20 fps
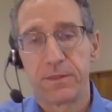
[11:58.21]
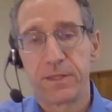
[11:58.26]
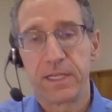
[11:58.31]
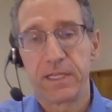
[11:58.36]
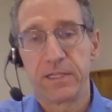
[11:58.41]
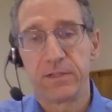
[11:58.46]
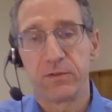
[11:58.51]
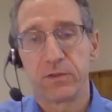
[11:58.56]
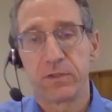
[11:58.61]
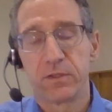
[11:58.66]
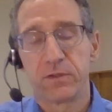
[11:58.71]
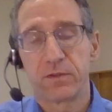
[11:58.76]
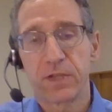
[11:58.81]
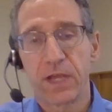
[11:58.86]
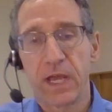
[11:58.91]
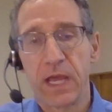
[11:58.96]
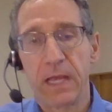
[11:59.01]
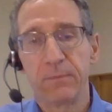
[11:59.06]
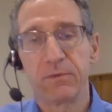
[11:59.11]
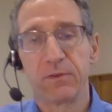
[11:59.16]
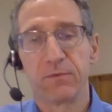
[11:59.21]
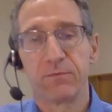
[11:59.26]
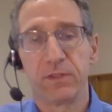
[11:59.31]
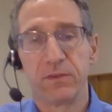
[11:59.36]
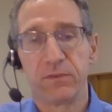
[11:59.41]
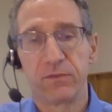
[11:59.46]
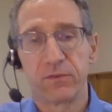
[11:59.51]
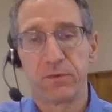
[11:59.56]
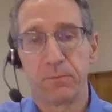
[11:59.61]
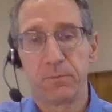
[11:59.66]
in times of
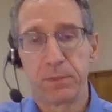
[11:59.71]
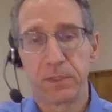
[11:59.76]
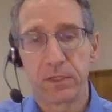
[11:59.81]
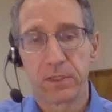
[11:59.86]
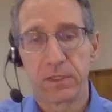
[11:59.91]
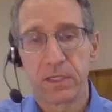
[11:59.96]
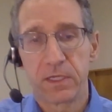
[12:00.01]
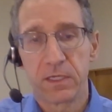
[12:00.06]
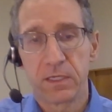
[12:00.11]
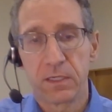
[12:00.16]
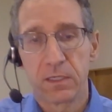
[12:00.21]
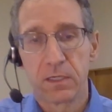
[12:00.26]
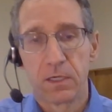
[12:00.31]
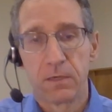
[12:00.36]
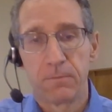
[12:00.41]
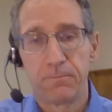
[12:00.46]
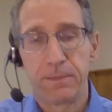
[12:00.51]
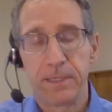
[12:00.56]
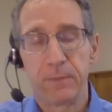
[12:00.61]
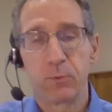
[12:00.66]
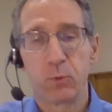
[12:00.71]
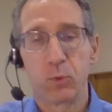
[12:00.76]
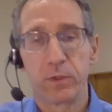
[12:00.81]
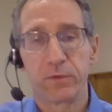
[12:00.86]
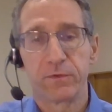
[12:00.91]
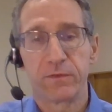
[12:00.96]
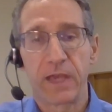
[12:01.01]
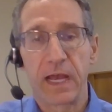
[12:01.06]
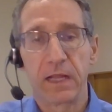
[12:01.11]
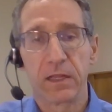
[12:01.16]
instability, people
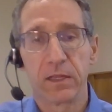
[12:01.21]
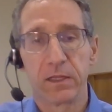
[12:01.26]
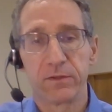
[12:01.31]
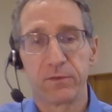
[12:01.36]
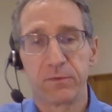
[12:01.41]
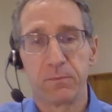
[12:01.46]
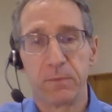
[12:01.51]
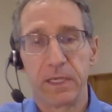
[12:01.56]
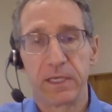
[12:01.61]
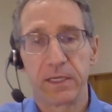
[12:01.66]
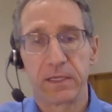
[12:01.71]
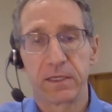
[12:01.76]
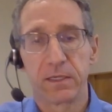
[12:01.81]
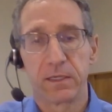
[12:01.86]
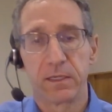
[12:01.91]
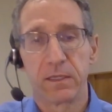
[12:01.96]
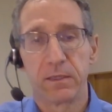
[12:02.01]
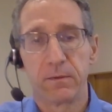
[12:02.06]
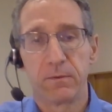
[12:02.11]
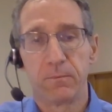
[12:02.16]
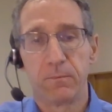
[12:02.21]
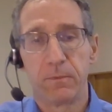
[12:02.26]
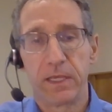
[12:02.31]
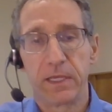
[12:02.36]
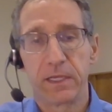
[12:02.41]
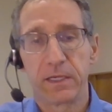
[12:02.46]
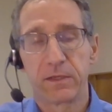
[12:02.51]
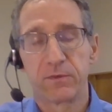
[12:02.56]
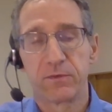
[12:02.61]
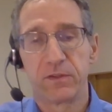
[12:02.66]
with talent make
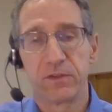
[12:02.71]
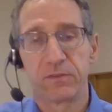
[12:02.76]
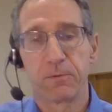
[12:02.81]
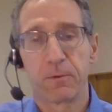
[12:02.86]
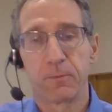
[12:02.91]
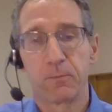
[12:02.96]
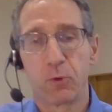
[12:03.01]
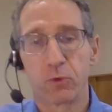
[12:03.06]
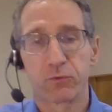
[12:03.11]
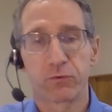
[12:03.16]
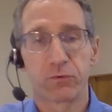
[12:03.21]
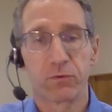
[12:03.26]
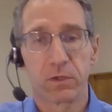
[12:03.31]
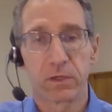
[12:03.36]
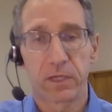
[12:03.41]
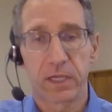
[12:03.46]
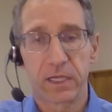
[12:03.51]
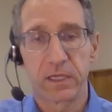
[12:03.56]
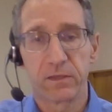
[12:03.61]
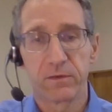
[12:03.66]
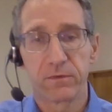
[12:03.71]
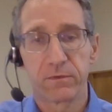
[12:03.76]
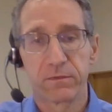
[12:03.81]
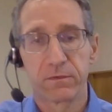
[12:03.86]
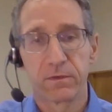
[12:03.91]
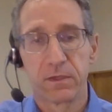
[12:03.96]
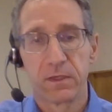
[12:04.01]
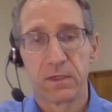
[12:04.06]
disproportional gains.